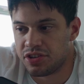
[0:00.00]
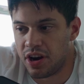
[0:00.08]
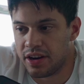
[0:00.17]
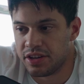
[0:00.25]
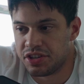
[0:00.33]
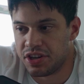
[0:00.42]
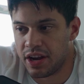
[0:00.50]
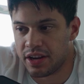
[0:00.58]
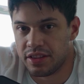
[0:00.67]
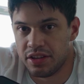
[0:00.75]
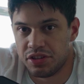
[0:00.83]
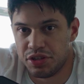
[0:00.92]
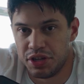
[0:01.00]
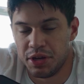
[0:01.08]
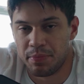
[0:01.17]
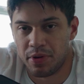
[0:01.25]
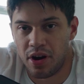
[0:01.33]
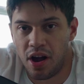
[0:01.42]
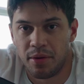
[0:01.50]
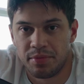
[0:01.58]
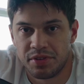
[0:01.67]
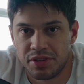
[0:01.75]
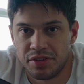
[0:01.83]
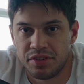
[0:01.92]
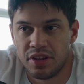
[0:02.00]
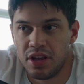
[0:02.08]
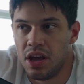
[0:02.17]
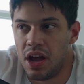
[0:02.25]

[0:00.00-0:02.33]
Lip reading: try to check the cheaper options.